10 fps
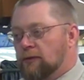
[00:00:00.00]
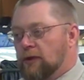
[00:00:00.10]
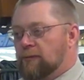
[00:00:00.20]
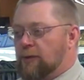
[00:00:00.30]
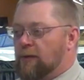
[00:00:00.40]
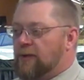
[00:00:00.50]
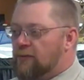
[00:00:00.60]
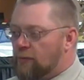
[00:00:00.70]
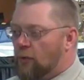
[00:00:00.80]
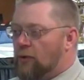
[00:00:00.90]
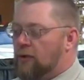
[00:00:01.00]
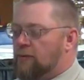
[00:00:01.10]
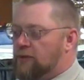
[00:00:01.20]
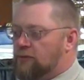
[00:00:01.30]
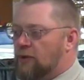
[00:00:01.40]
He's probably even more
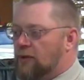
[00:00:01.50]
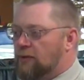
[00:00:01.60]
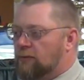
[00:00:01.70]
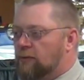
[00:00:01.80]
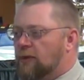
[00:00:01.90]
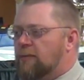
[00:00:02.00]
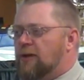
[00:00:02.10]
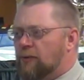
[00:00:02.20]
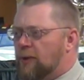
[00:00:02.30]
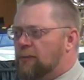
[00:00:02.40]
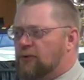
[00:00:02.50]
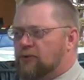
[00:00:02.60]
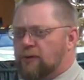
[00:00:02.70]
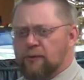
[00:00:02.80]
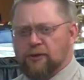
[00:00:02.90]
nervous, Ron. What do you mean a remnant's
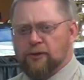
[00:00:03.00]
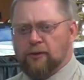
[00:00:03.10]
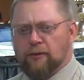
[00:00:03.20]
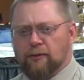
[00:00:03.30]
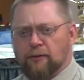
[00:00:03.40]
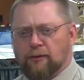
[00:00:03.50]
going to return?